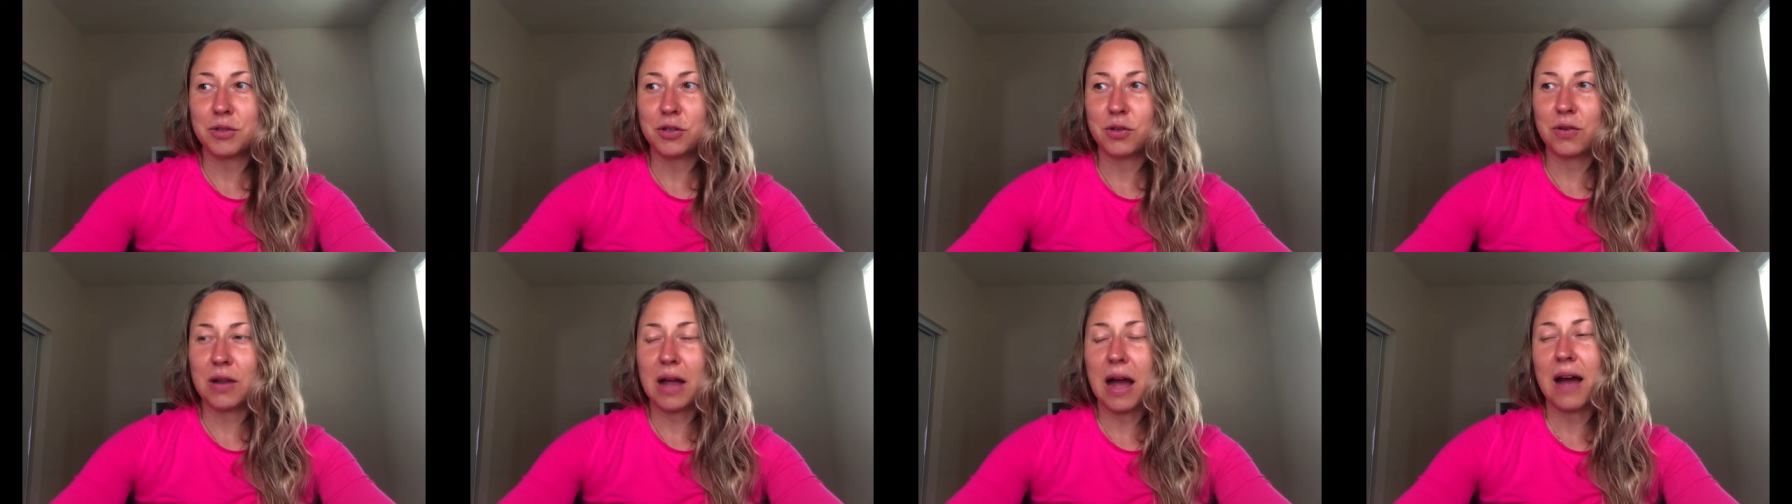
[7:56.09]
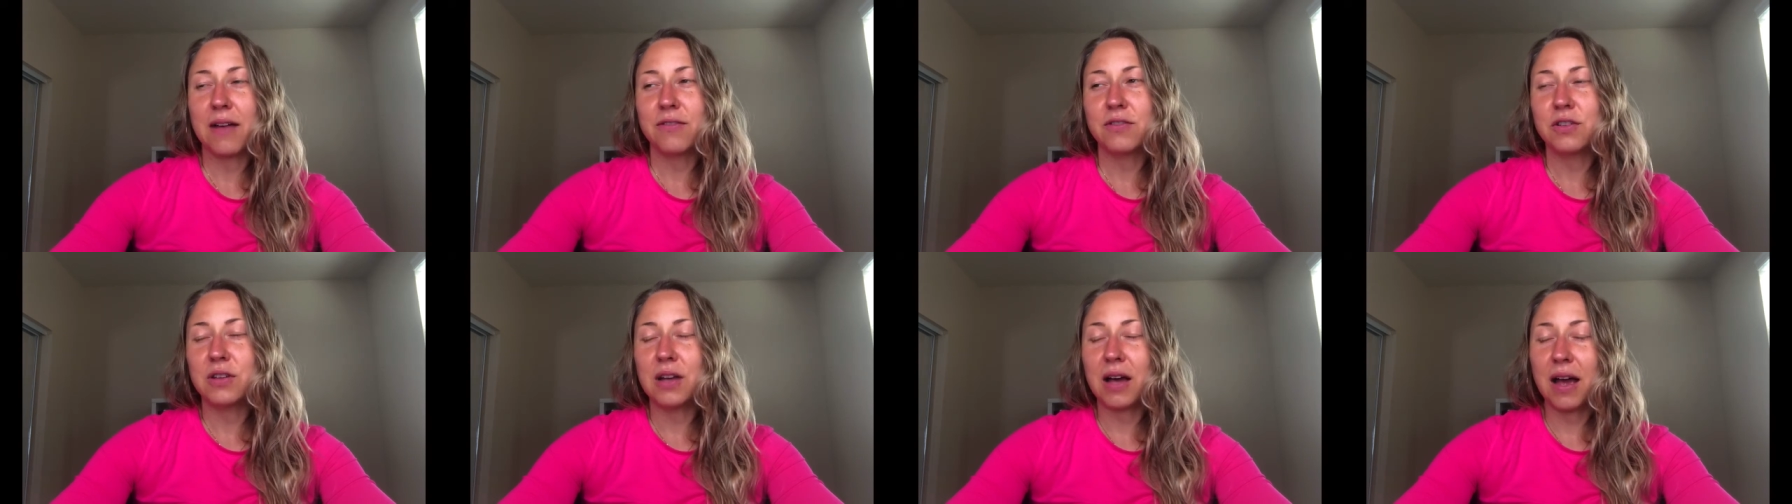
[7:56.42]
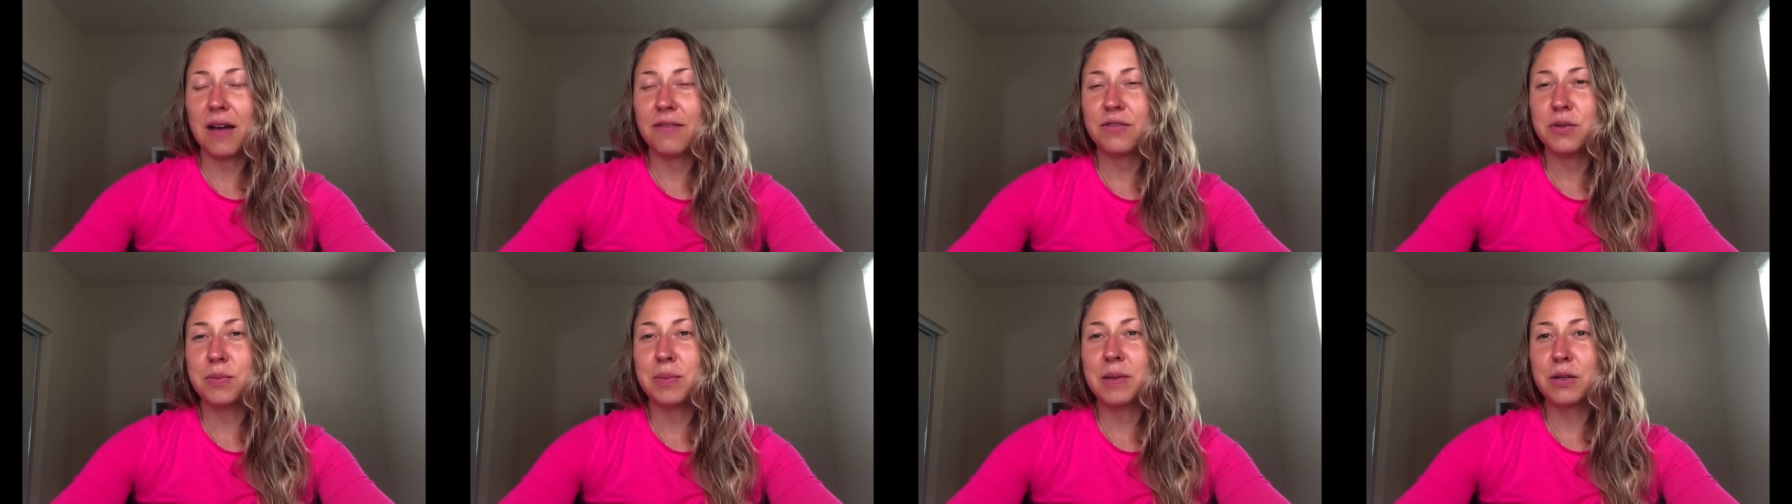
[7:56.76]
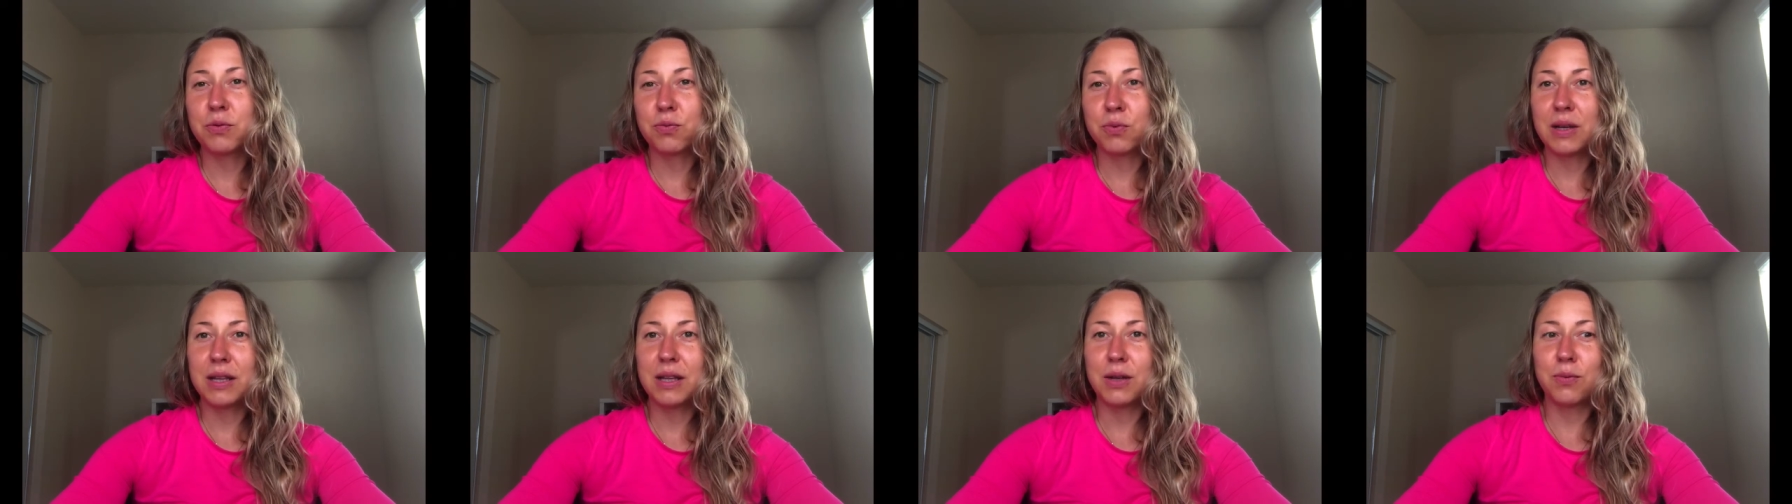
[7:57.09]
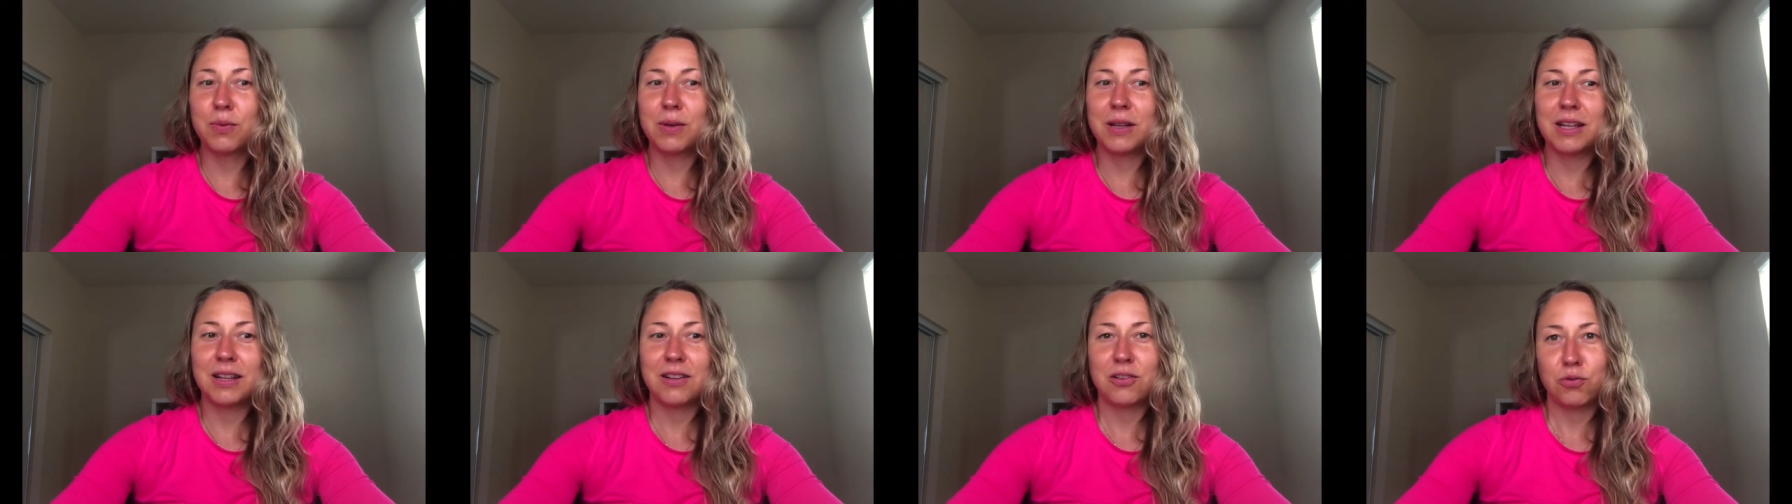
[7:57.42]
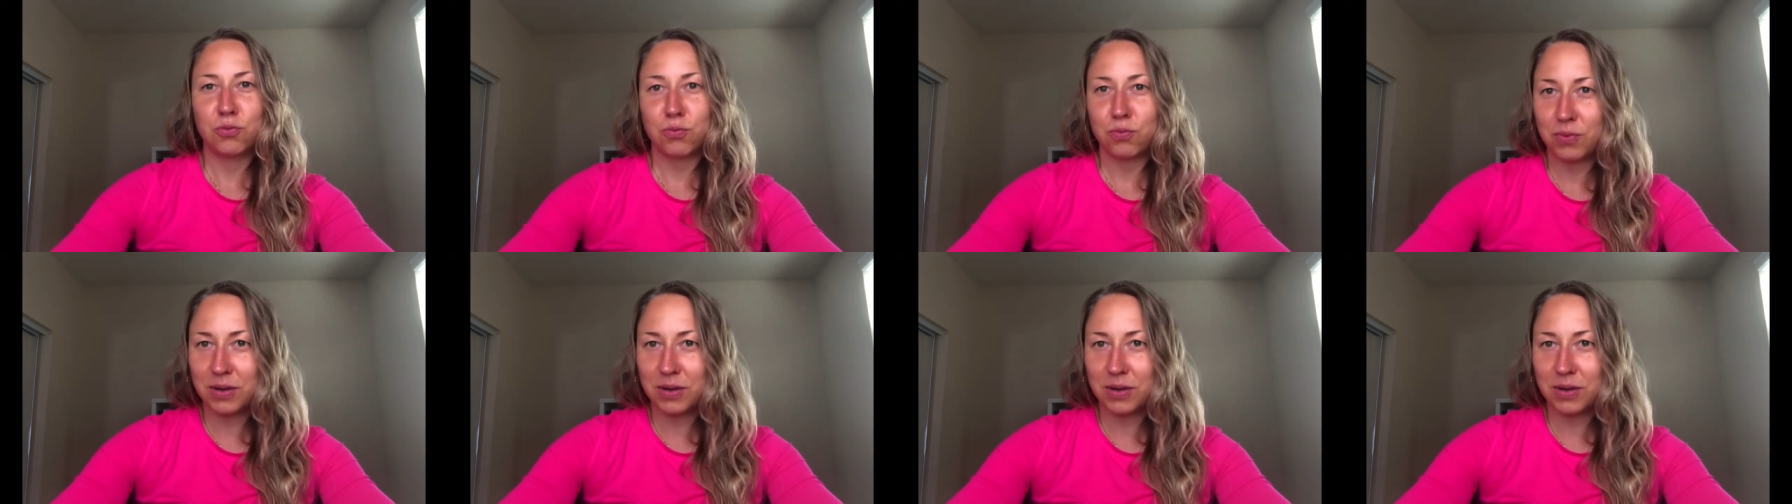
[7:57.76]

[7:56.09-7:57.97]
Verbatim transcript: So I have, I have to be really, really